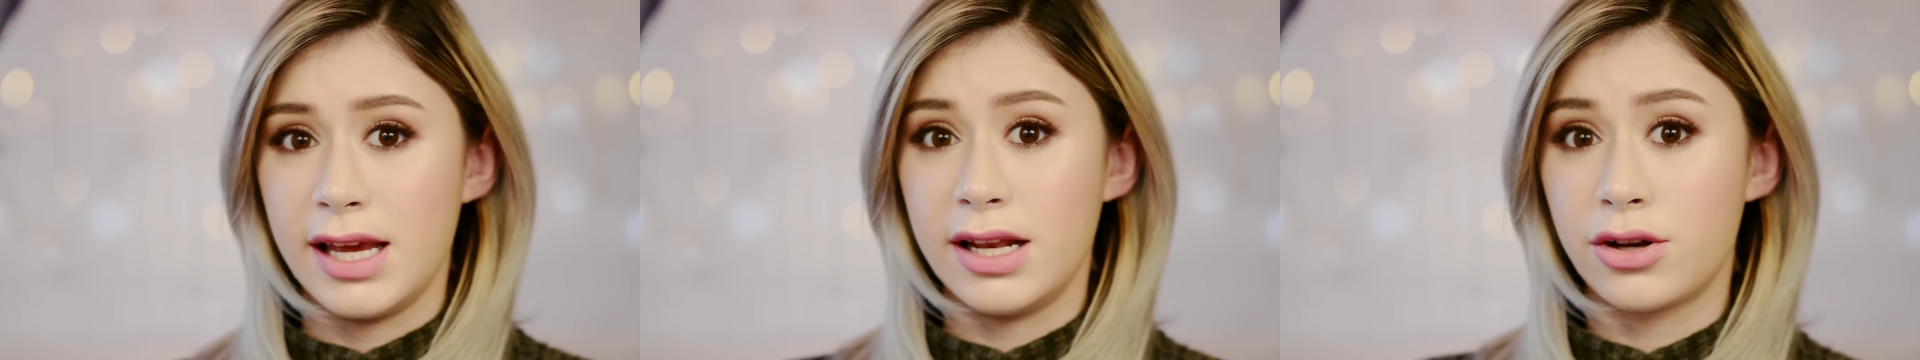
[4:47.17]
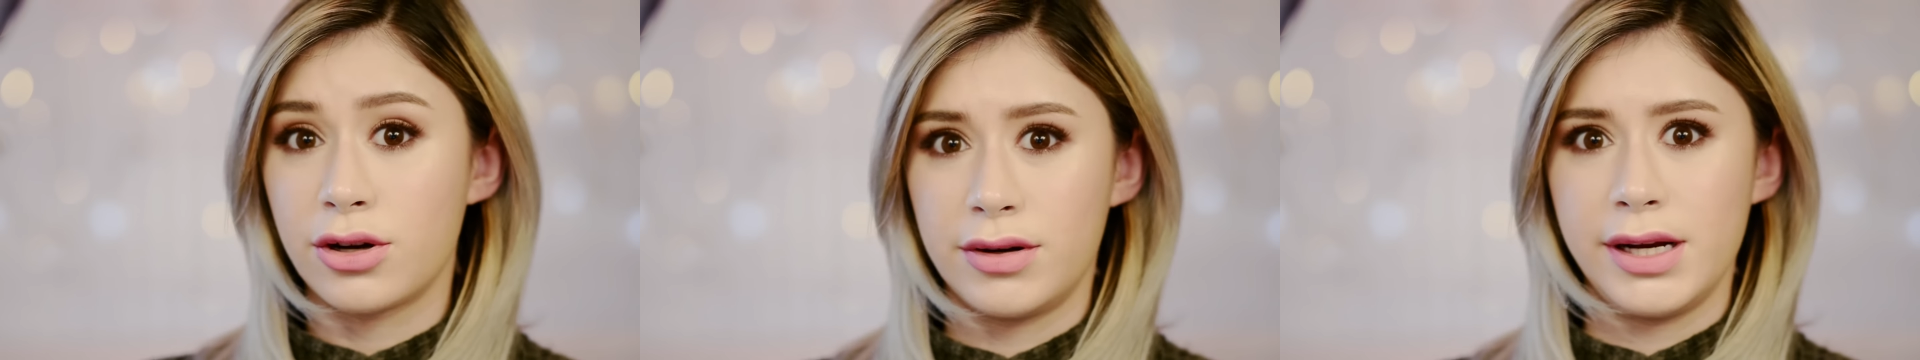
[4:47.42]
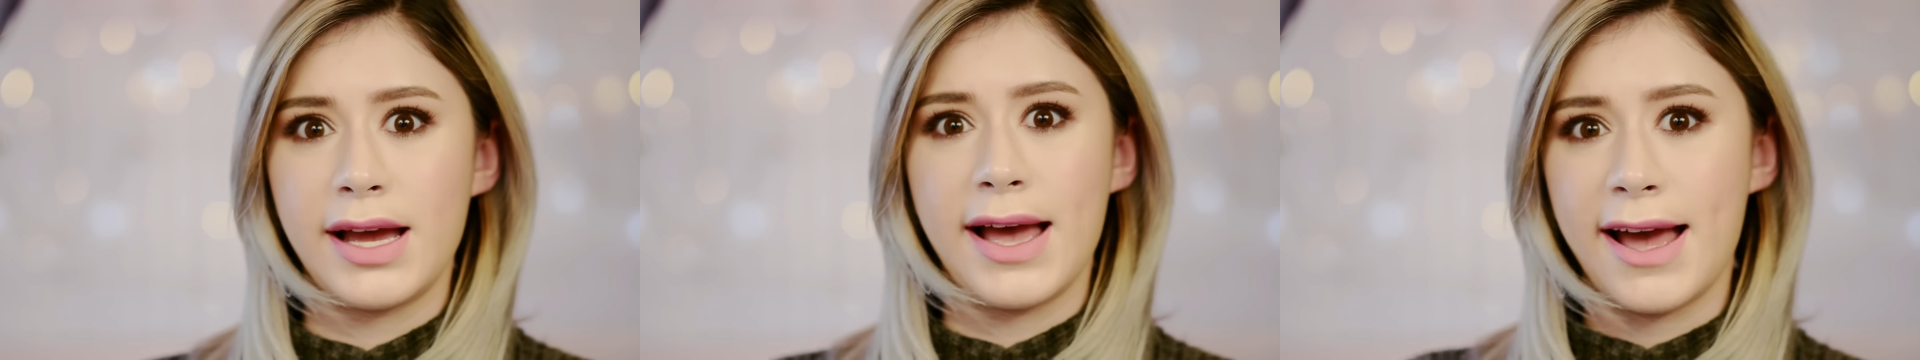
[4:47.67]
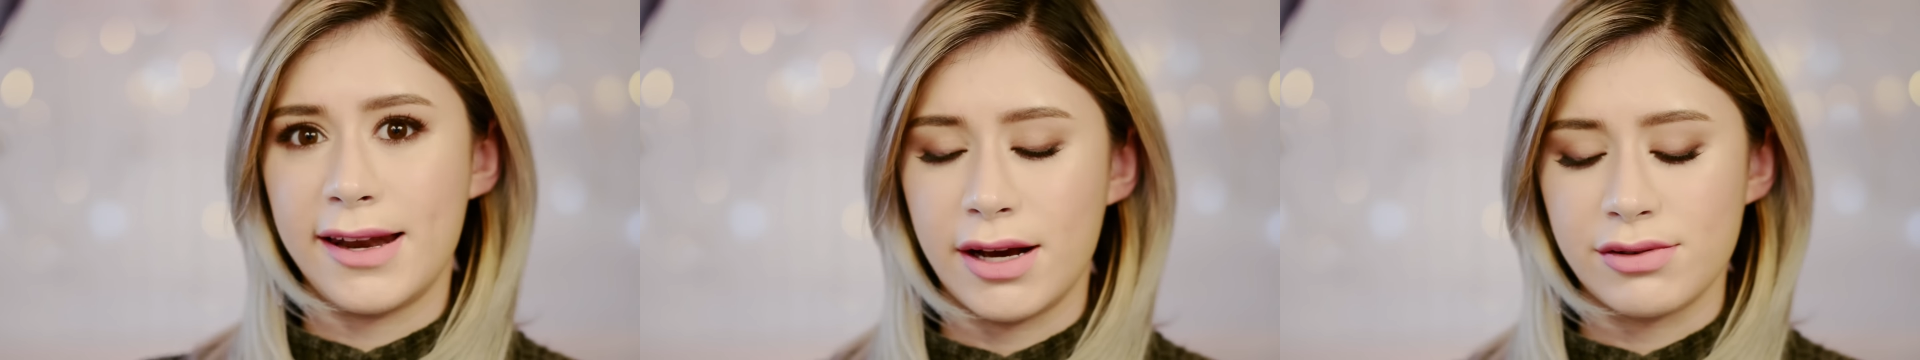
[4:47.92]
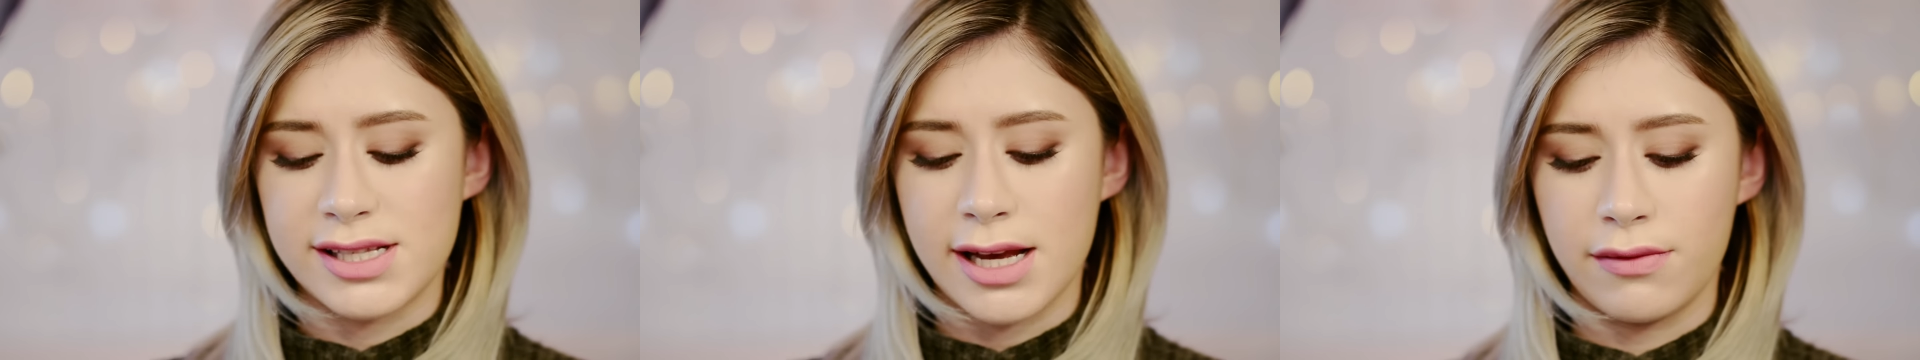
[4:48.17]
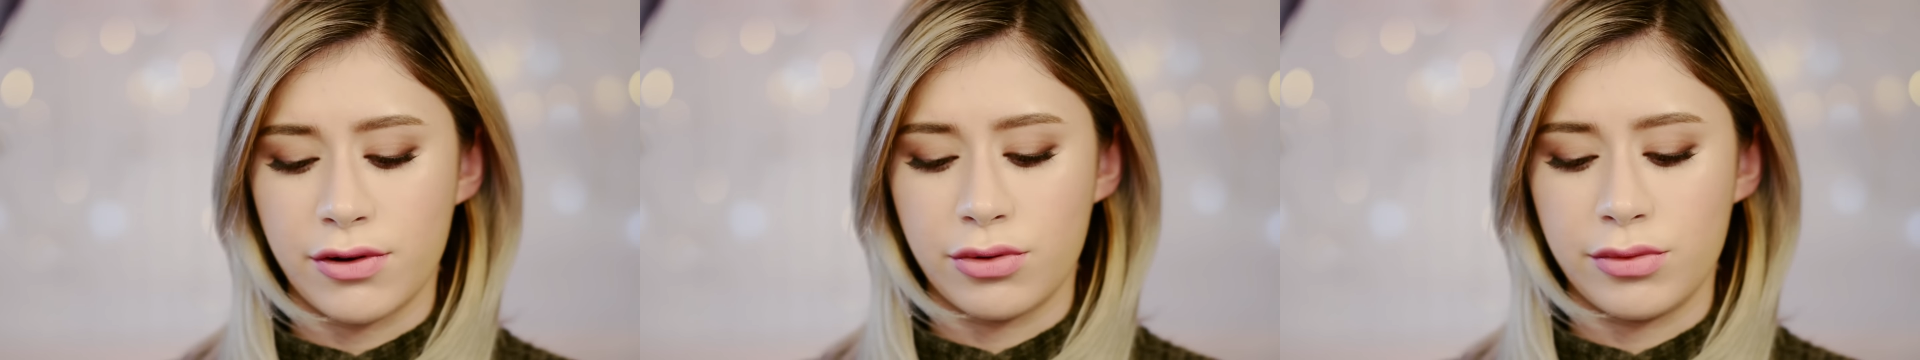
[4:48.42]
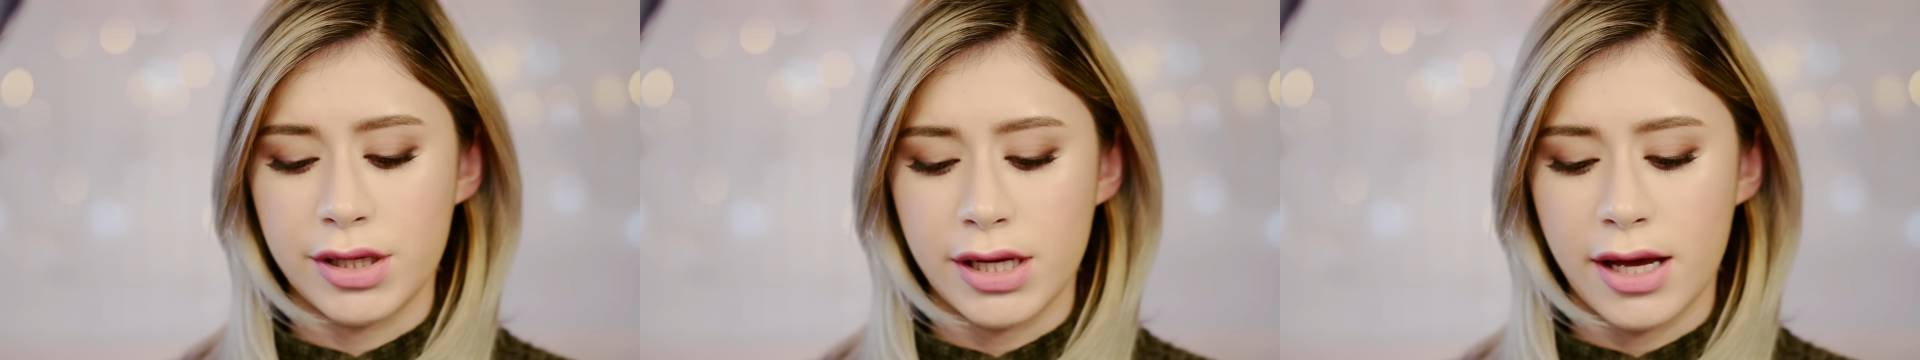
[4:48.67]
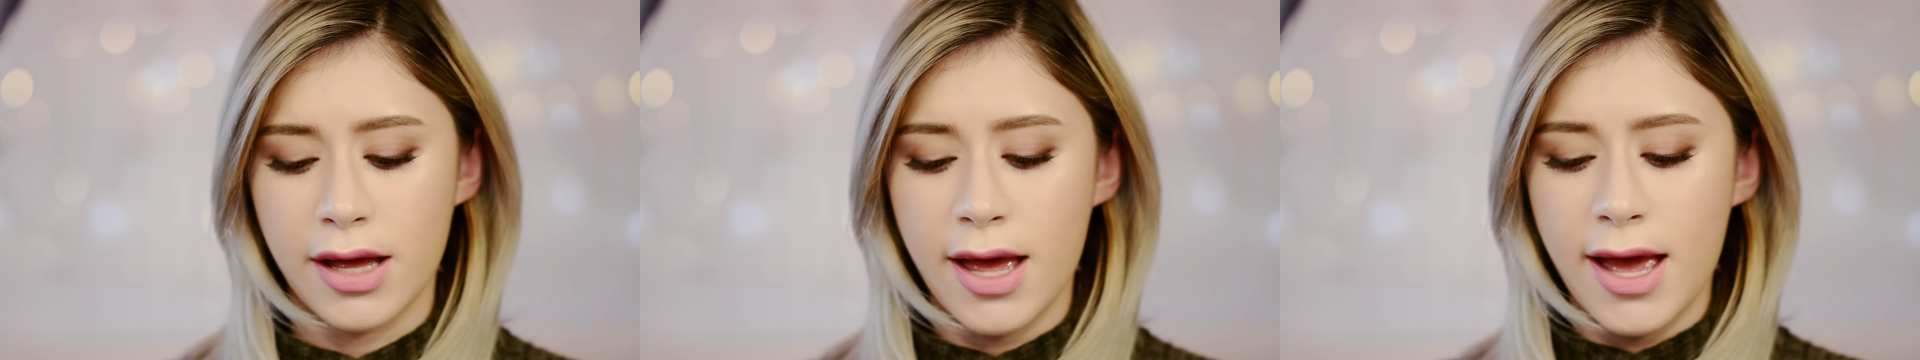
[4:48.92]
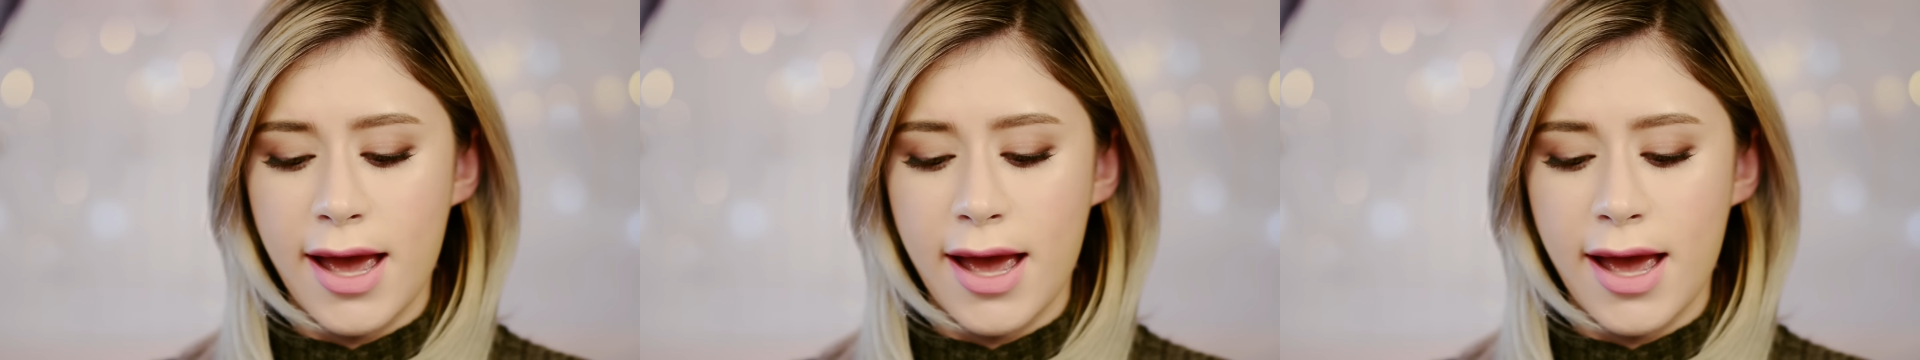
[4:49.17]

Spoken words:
in Korea and outside of Korea.